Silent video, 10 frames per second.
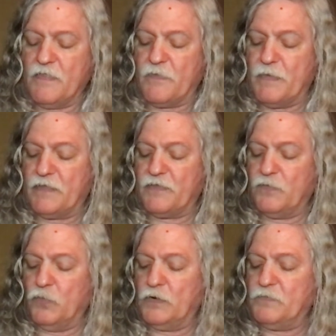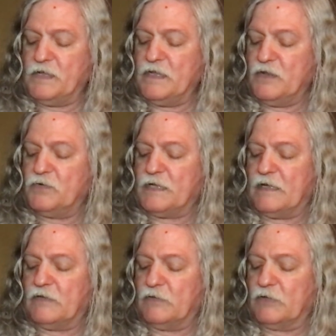The method would be, no
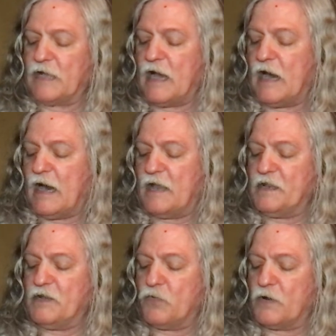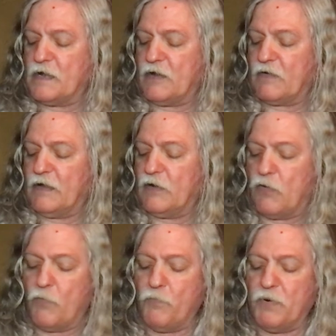doubt, look odd in an ordinary
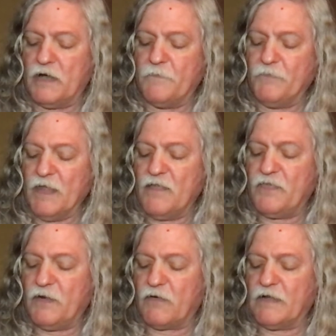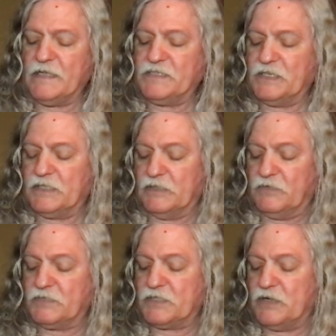home, but there are easy
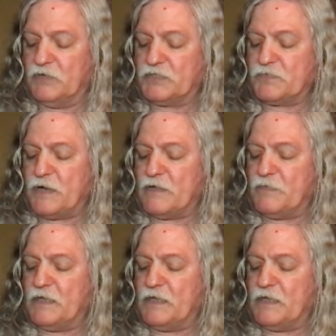clues the host might